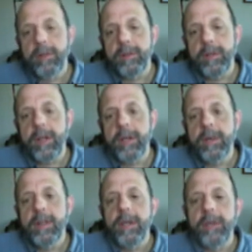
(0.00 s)

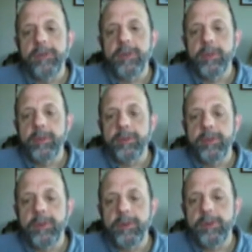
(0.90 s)
okay, and so there's
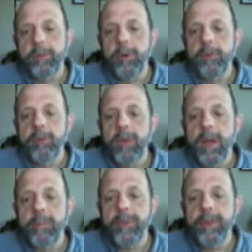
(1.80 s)
some
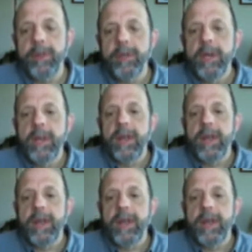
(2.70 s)
overlap there.